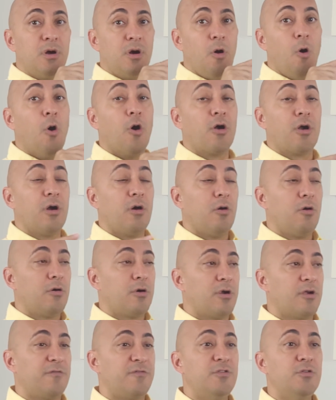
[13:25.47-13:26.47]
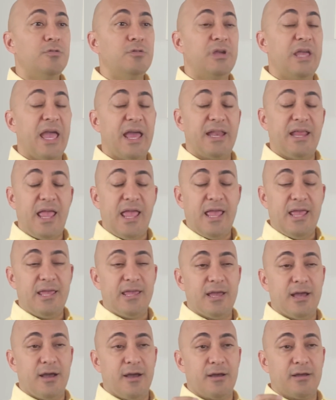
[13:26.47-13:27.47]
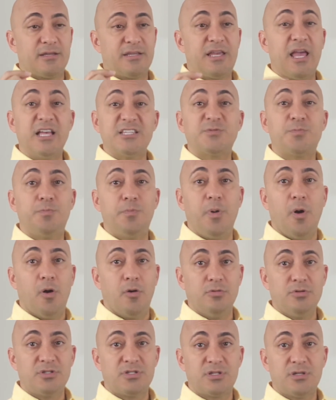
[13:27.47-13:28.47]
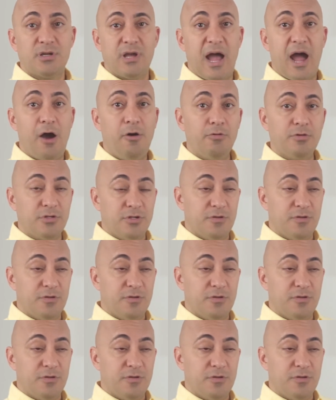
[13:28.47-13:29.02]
or if you get a guest post out,